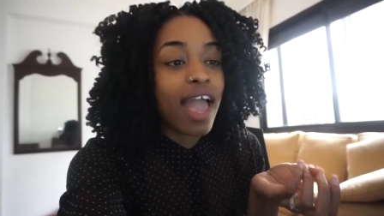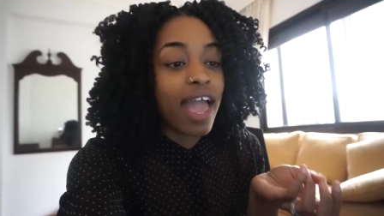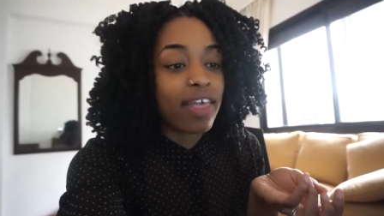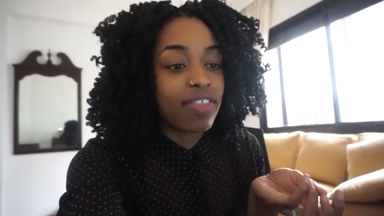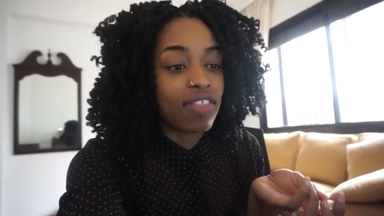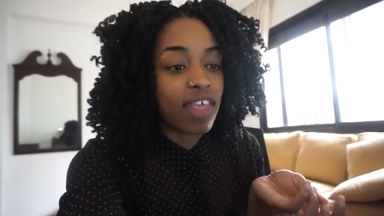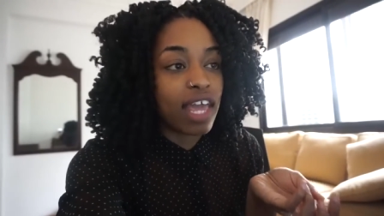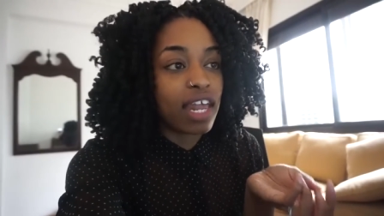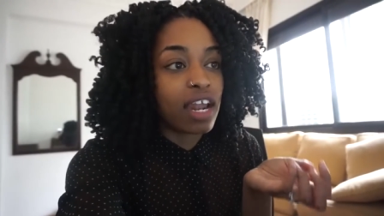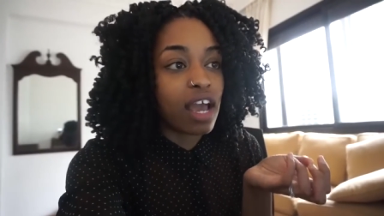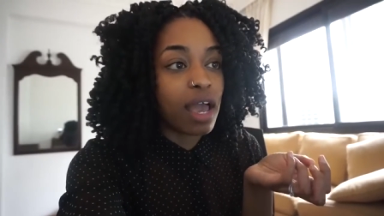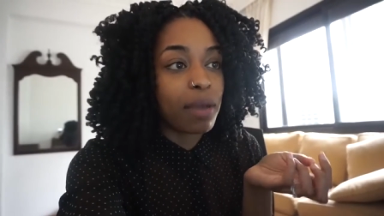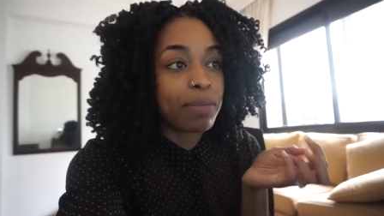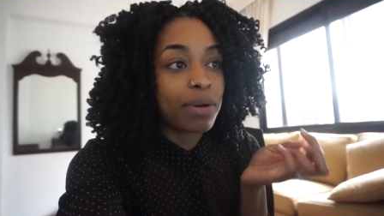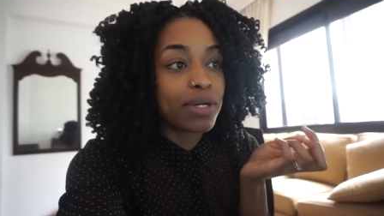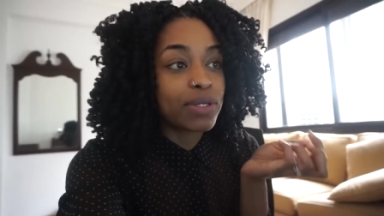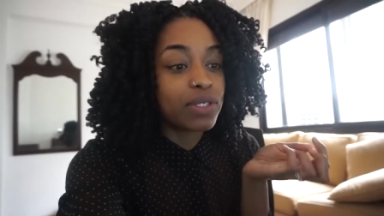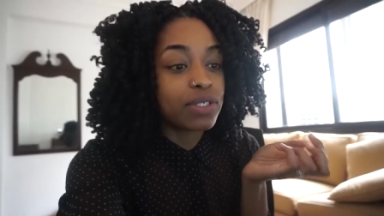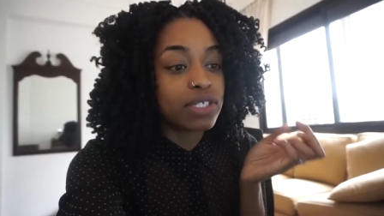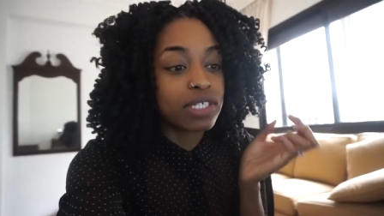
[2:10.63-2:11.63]
And then I
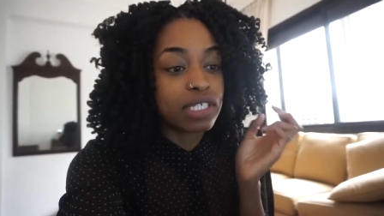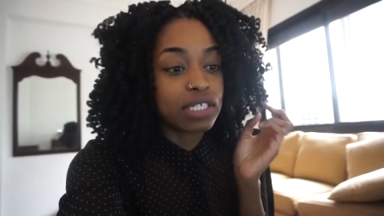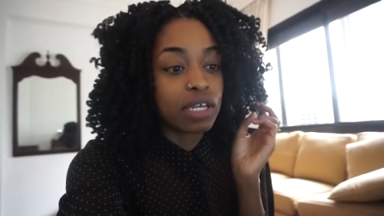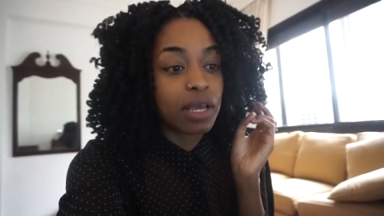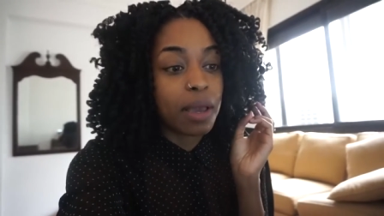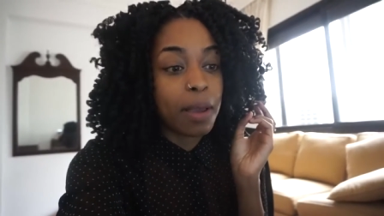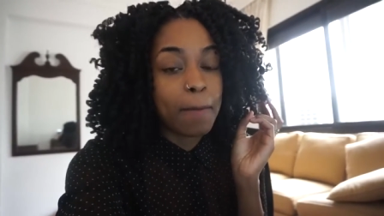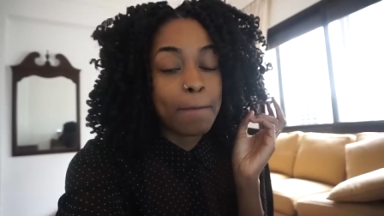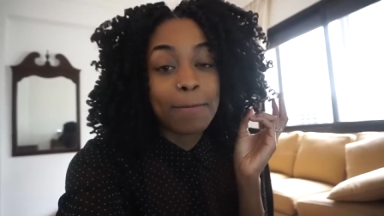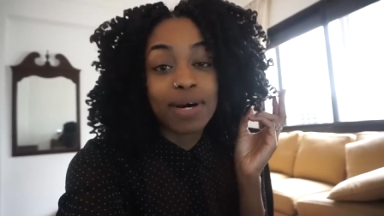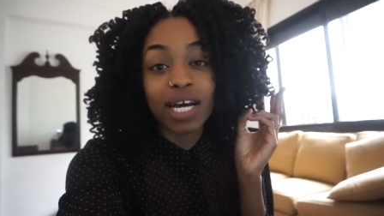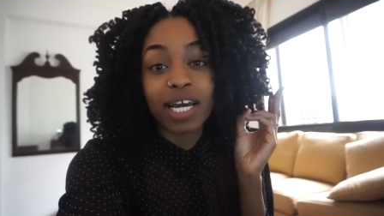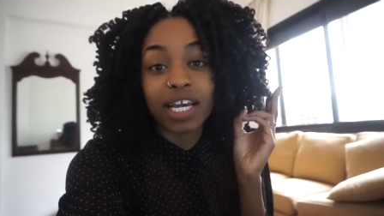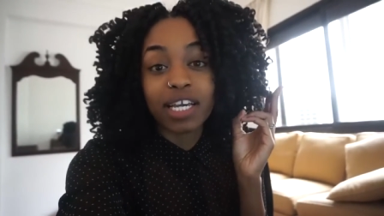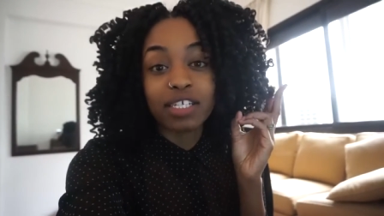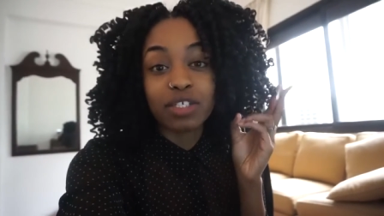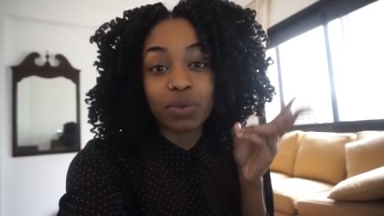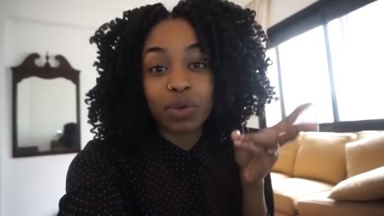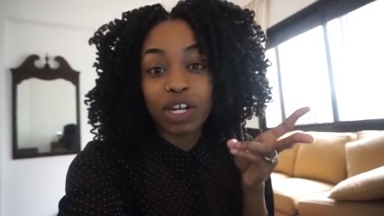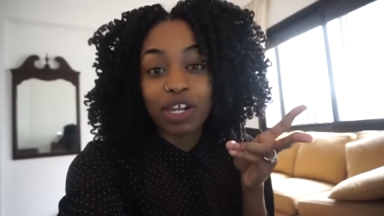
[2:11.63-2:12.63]
post
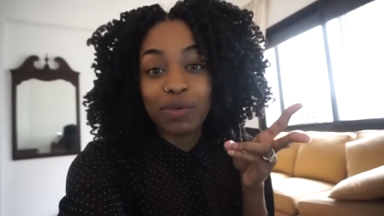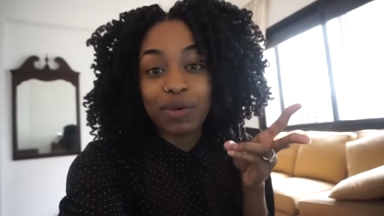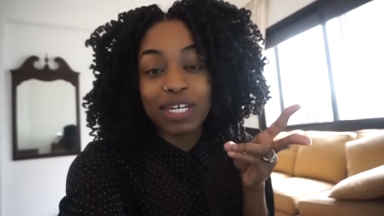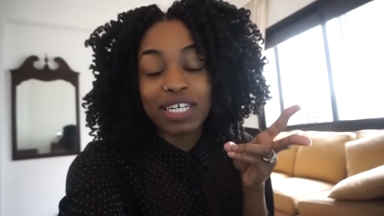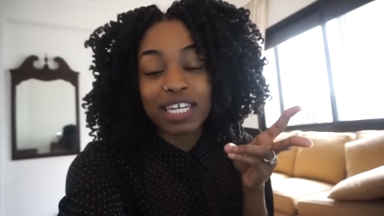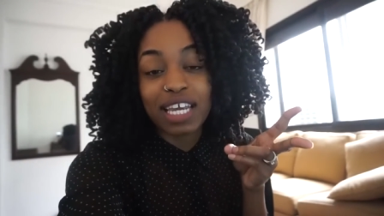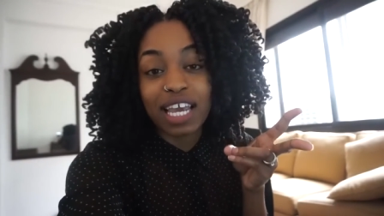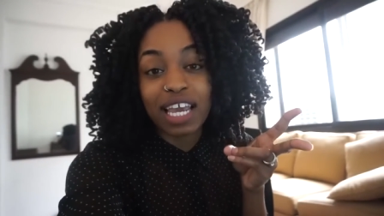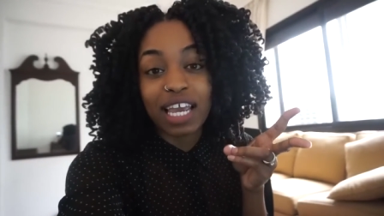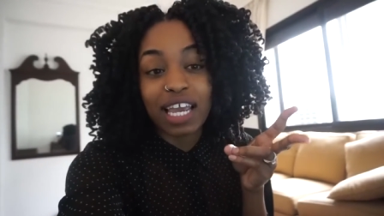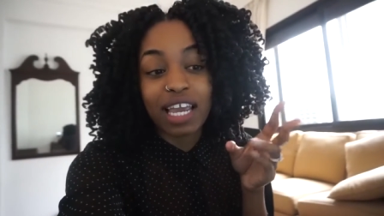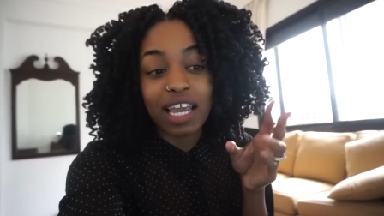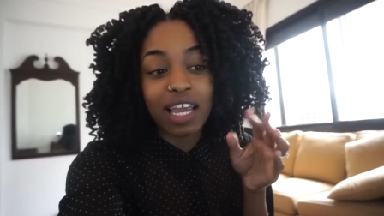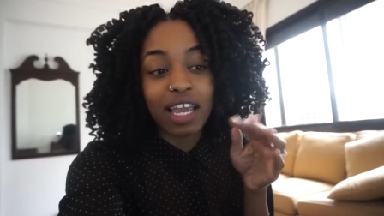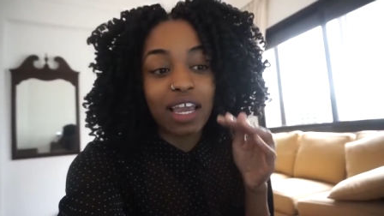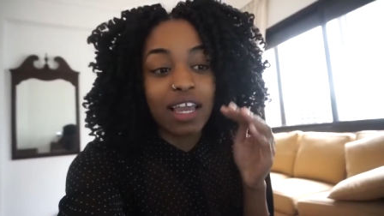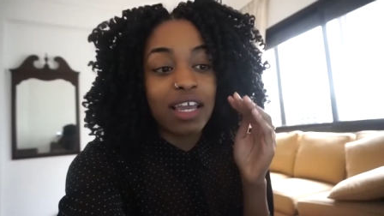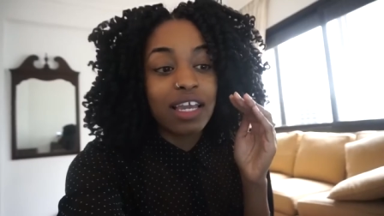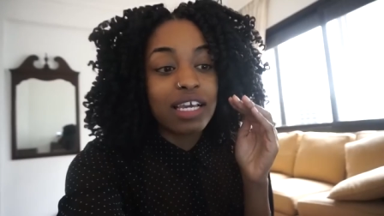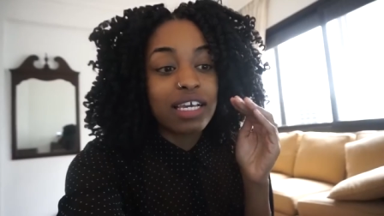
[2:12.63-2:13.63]
my twenty-one
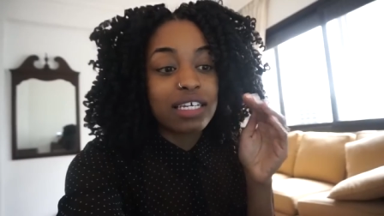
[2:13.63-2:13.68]
day